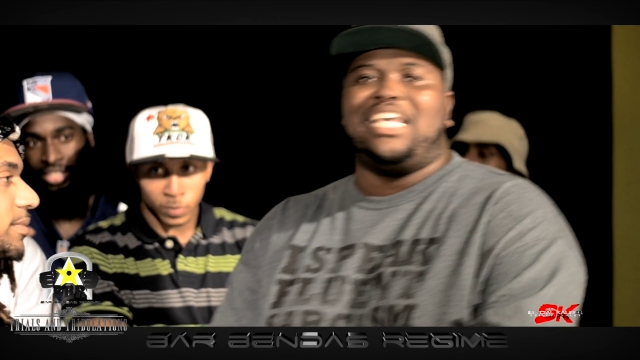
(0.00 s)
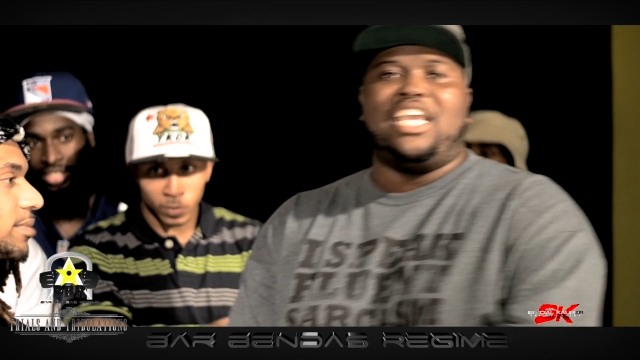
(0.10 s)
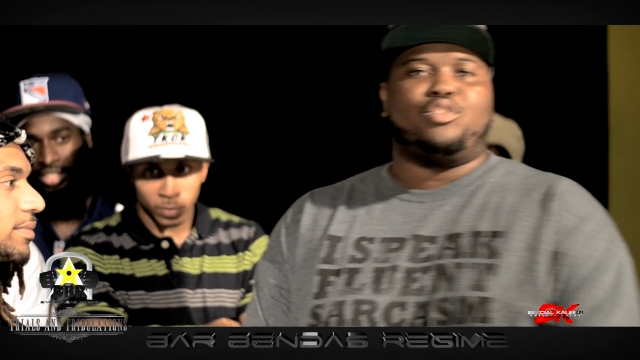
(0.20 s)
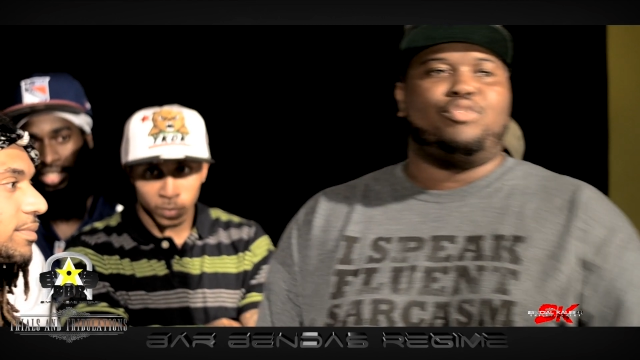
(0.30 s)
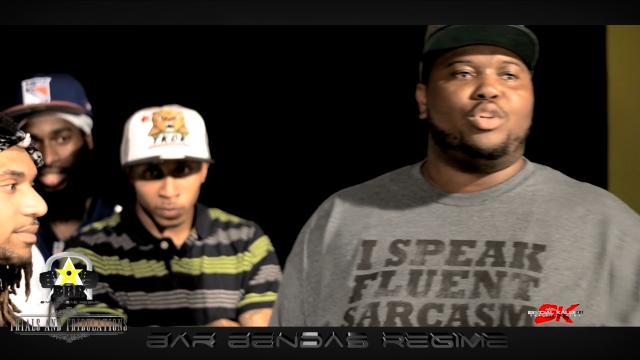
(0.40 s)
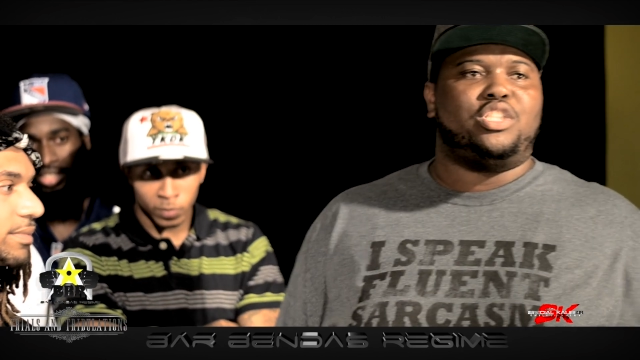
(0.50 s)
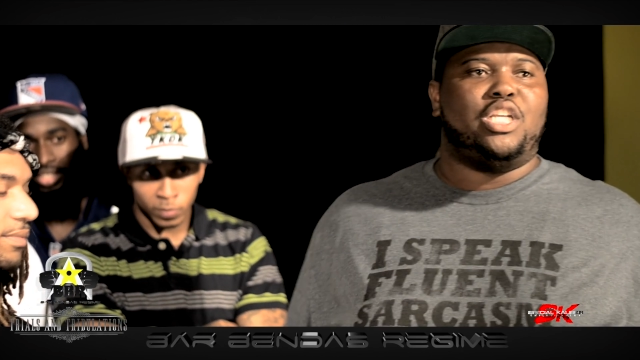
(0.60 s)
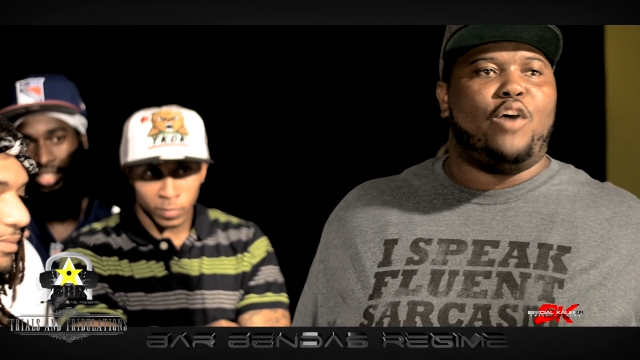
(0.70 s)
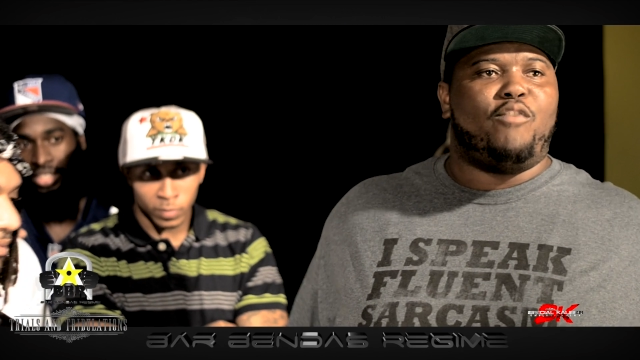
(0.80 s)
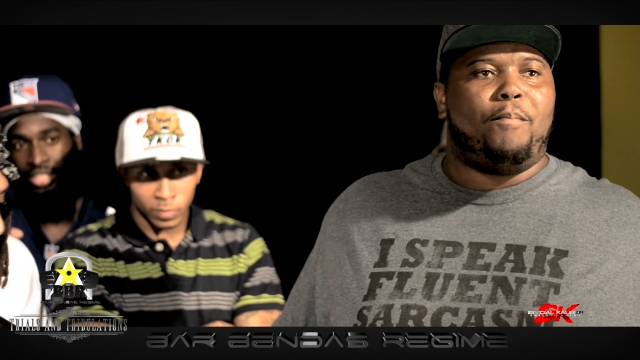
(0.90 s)
Speaker 1: say it's real shit
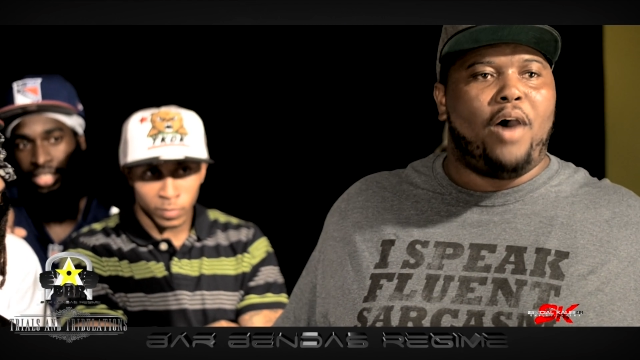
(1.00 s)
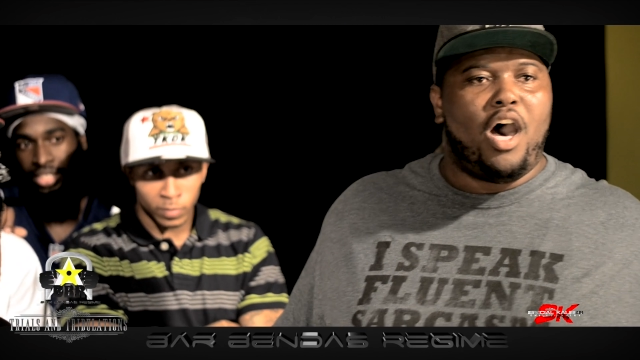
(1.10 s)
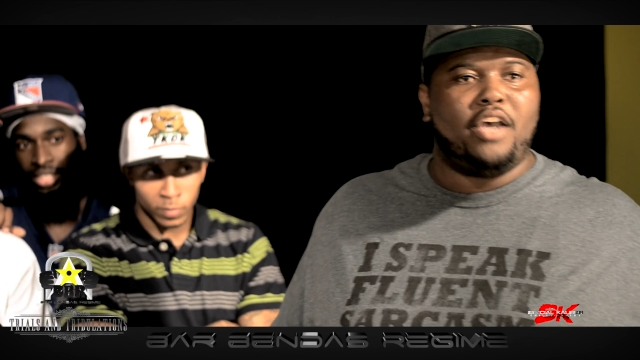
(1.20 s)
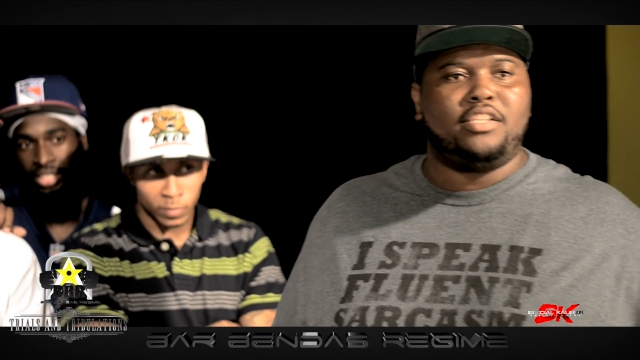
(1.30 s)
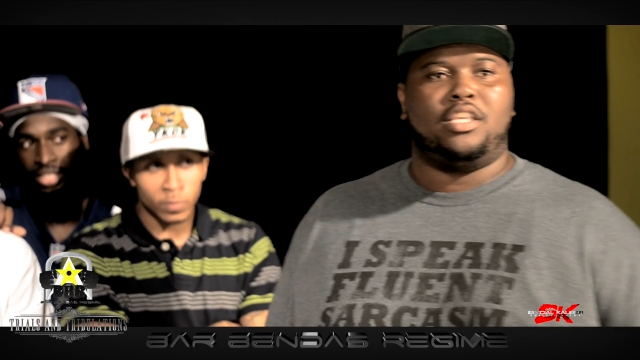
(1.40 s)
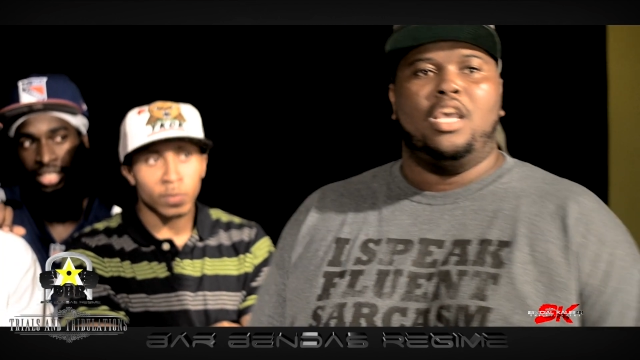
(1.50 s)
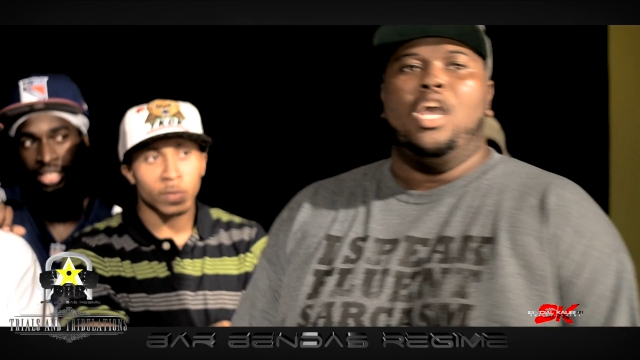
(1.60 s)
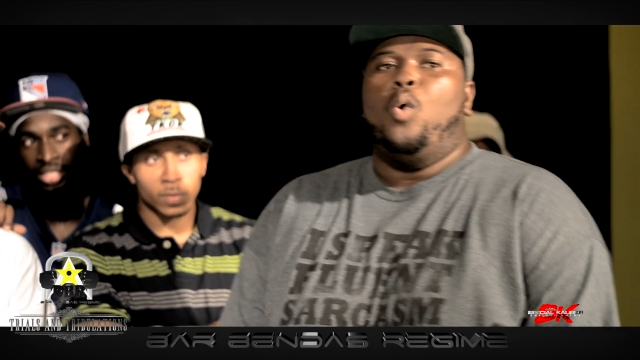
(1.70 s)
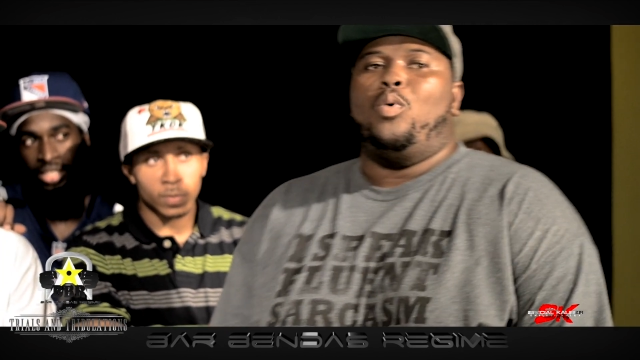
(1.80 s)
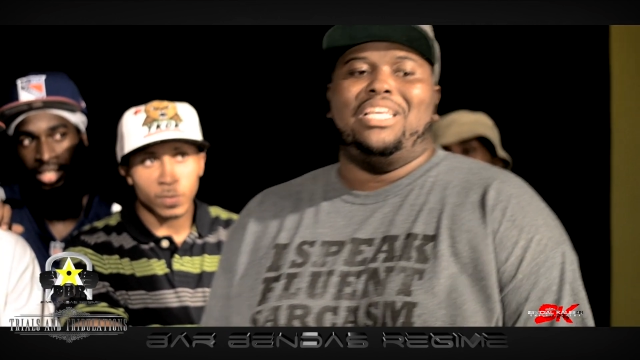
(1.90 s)
over bars.
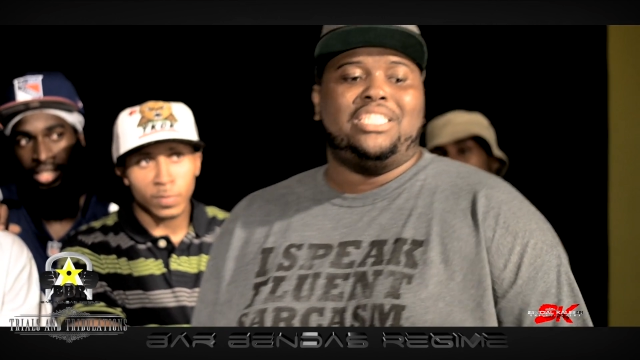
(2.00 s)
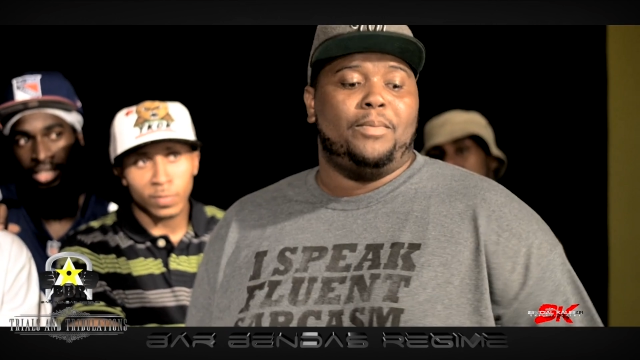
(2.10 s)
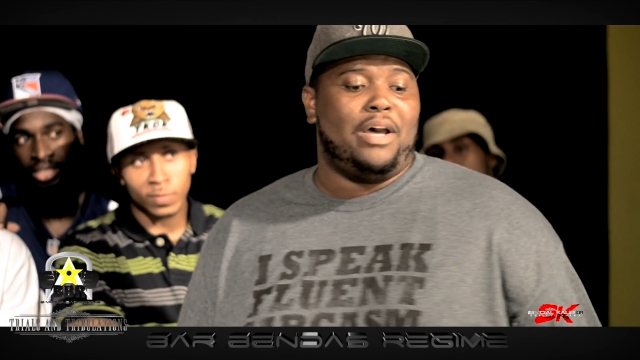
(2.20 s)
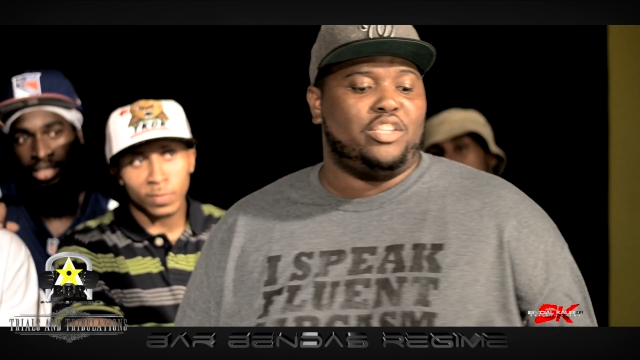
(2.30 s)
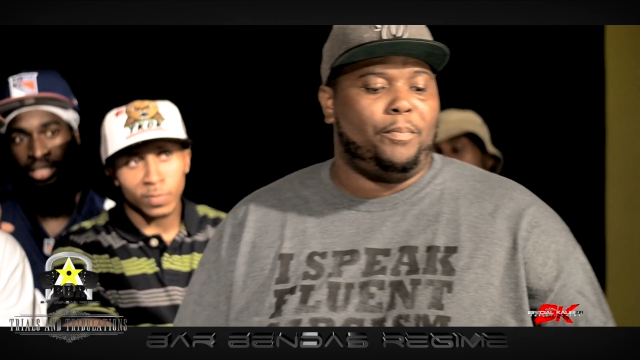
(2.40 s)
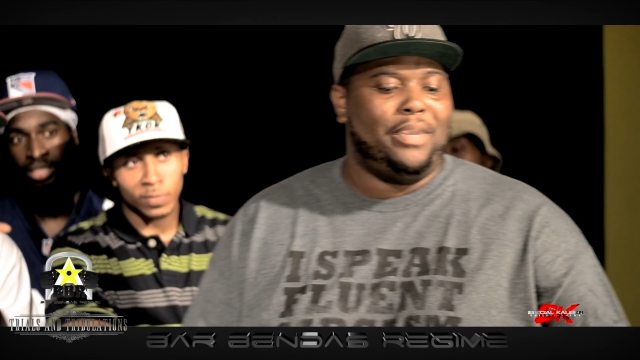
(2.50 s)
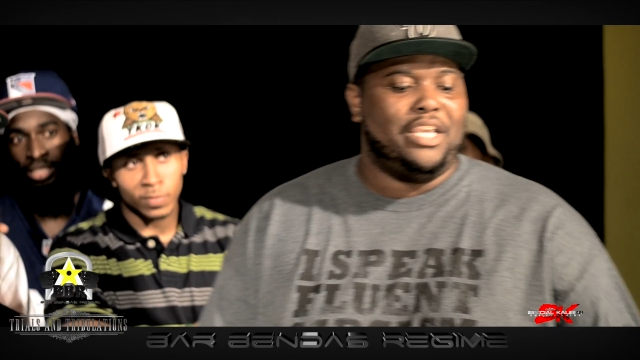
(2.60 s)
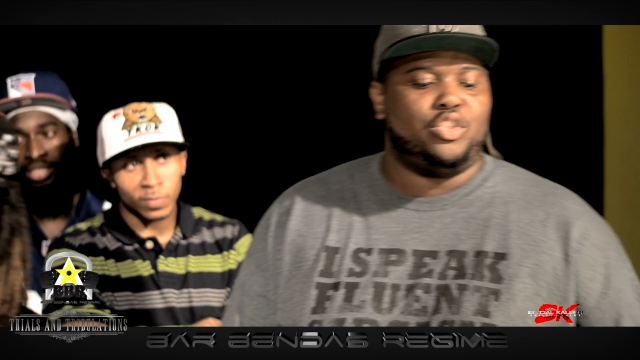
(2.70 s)
Well, it's about to be a